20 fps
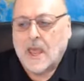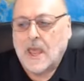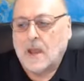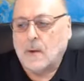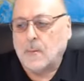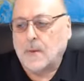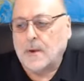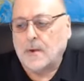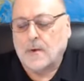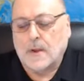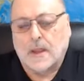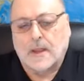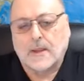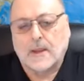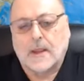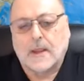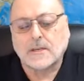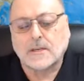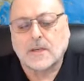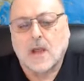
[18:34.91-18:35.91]
and we
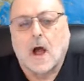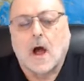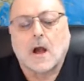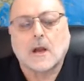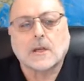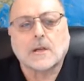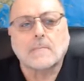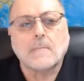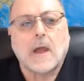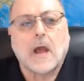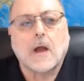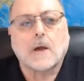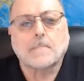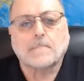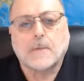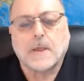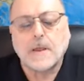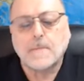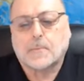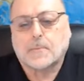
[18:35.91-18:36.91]
and he talked about
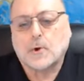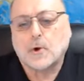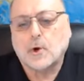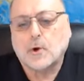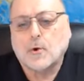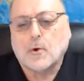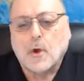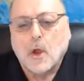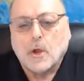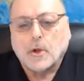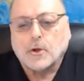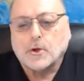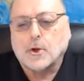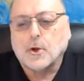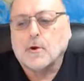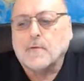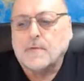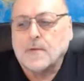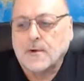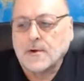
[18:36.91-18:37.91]
people who
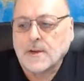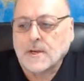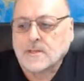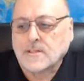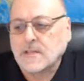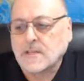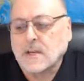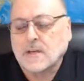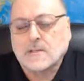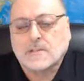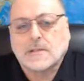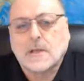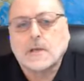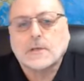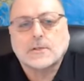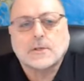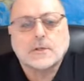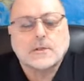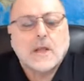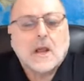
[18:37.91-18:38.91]
do various things
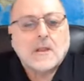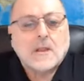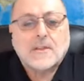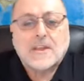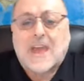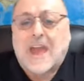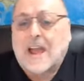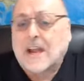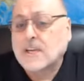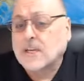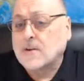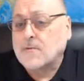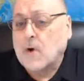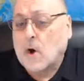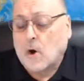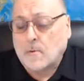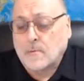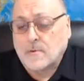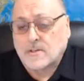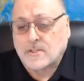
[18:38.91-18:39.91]
such as the act of
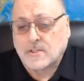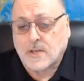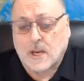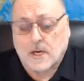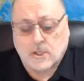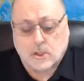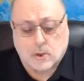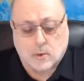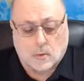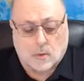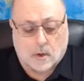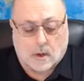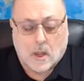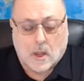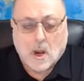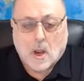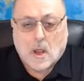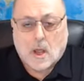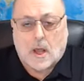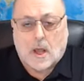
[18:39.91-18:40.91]

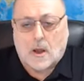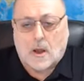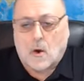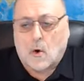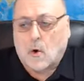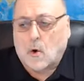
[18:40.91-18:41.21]
homosexual uh,